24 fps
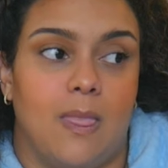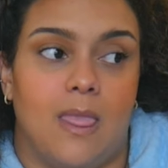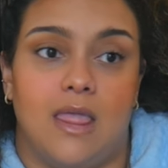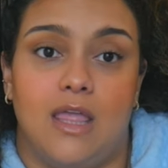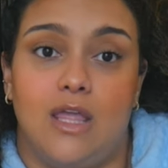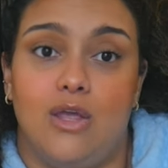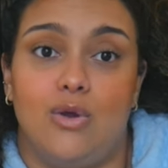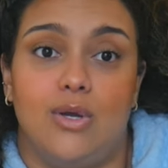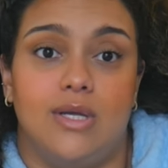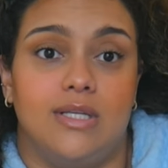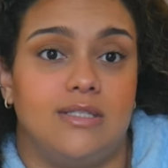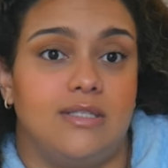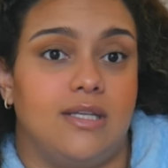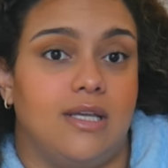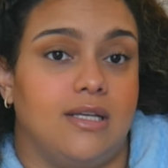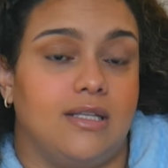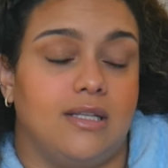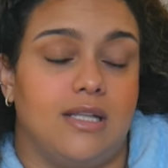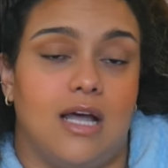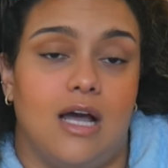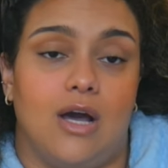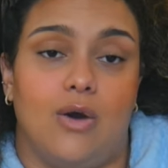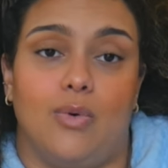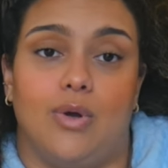You can
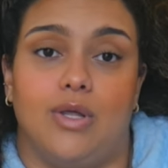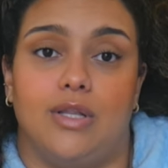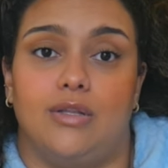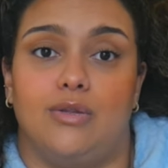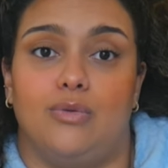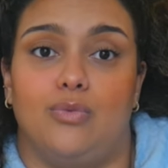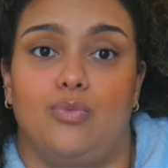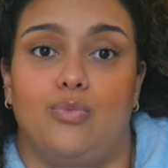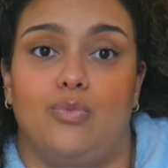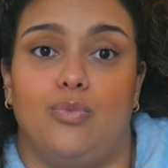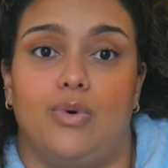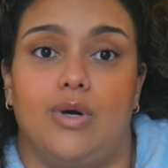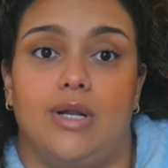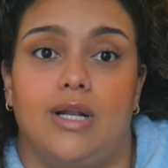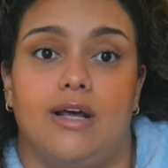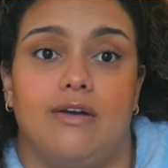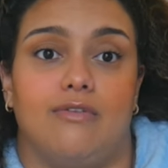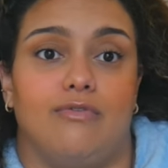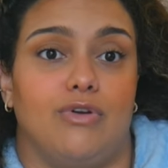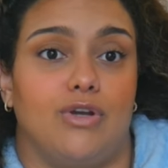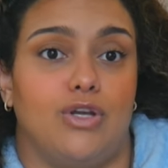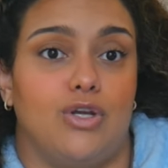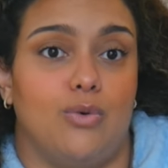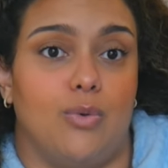take that with
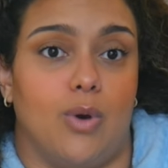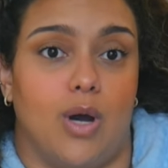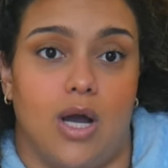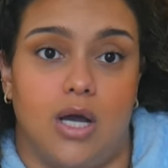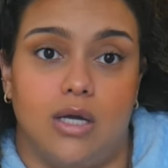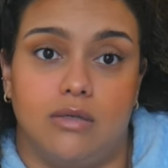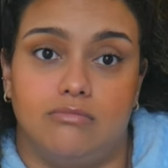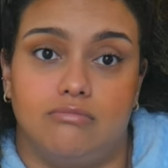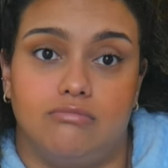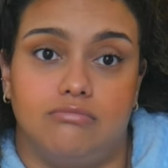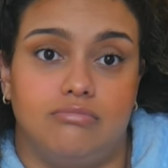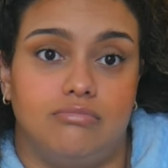whatever you want,